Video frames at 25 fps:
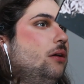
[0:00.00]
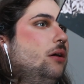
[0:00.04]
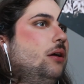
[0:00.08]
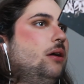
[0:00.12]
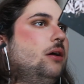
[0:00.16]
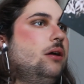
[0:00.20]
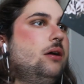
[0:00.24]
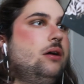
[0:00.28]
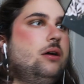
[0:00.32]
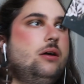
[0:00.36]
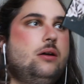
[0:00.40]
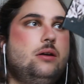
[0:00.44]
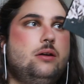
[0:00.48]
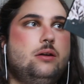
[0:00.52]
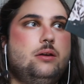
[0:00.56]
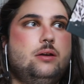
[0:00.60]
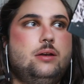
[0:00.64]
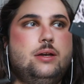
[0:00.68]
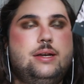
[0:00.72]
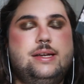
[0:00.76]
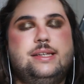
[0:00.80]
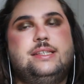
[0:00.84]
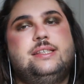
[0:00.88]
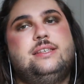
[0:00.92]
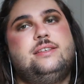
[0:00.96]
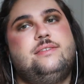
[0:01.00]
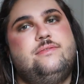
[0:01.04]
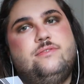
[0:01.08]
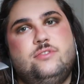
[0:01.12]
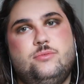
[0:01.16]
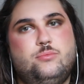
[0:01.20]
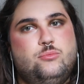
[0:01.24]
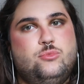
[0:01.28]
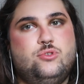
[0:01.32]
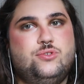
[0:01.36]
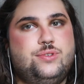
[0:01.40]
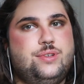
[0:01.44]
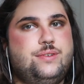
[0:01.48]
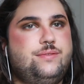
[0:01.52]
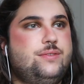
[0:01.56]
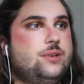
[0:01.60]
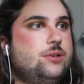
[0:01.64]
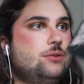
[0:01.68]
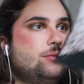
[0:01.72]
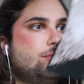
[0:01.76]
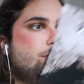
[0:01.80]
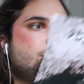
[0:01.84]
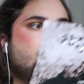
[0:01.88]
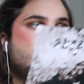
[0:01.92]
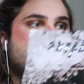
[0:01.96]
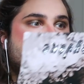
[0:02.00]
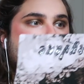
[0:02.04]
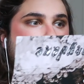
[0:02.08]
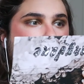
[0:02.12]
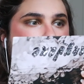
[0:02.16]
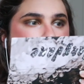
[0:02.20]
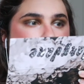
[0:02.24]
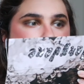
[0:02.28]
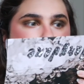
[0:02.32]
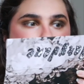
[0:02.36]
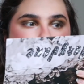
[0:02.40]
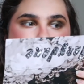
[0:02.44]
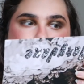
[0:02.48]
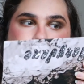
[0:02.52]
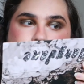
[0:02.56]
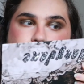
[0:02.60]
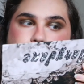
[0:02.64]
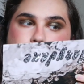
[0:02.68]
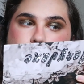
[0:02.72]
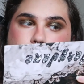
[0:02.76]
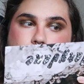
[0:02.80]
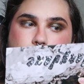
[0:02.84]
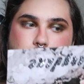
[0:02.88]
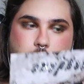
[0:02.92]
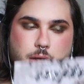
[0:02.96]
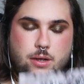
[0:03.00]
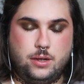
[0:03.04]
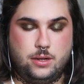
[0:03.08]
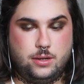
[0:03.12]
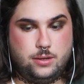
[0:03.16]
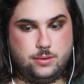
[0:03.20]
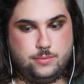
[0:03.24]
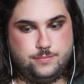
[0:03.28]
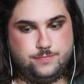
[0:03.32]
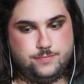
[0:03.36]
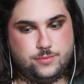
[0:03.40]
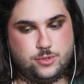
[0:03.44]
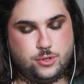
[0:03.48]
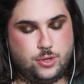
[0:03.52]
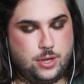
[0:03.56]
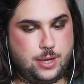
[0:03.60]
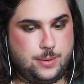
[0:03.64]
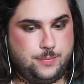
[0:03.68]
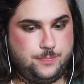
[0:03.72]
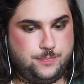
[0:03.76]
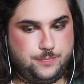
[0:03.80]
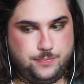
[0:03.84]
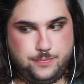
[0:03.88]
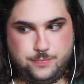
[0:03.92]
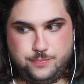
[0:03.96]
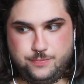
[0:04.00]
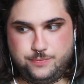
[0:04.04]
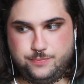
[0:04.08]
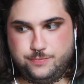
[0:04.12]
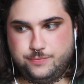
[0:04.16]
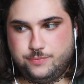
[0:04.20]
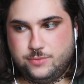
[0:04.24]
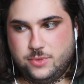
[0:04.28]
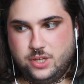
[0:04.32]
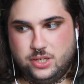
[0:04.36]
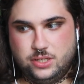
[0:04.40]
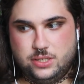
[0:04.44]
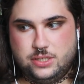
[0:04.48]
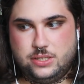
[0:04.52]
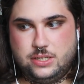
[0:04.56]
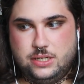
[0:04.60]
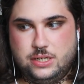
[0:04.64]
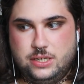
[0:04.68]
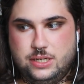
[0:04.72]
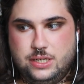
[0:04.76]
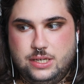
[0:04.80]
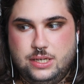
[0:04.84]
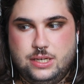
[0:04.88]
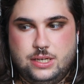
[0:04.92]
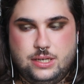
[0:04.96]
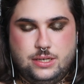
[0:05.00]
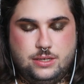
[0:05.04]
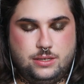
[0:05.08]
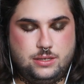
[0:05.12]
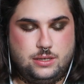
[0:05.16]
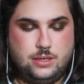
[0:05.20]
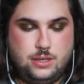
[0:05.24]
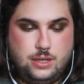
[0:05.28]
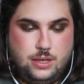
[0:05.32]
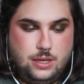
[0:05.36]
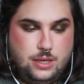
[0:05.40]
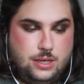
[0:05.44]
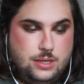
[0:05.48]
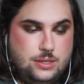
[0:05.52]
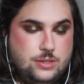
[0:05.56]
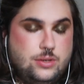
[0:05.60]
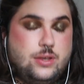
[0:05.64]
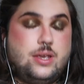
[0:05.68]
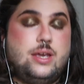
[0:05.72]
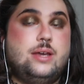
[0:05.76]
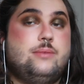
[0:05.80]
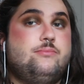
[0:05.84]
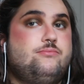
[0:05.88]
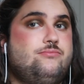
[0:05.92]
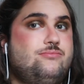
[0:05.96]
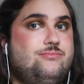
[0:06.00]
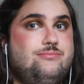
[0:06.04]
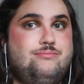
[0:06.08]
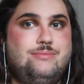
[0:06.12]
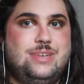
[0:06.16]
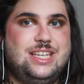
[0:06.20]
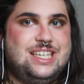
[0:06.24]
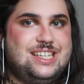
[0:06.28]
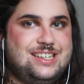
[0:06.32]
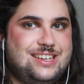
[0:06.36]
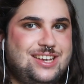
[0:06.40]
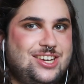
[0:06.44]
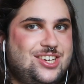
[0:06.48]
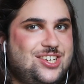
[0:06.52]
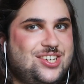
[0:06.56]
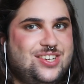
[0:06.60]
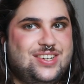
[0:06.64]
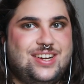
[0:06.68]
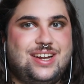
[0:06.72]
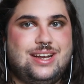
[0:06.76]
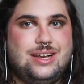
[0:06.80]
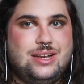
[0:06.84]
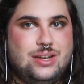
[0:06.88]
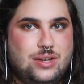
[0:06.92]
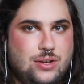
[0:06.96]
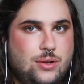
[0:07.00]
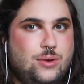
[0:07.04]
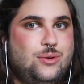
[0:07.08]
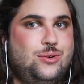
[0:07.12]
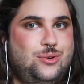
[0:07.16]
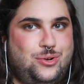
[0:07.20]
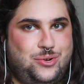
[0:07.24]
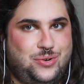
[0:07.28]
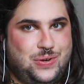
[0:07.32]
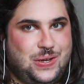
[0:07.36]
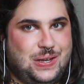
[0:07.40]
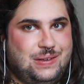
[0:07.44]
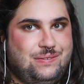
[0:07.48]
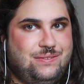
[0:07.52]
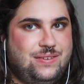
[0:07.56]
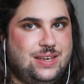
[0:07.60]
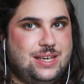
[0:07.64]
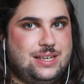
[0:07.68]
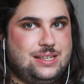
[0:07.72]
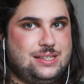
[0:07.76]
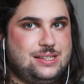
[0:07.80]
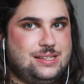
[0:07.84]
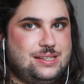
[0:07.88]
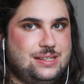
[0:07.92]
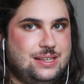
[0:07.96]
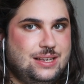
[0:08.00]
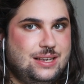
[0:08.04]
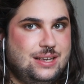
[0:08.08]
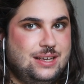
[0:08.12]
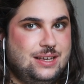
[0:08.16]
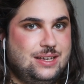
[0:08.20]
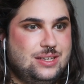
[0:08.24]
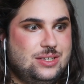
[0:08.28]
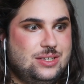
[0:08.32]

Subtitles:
it's even more difficult to get out of it. So yeah, honestly, medication are not a quick fix.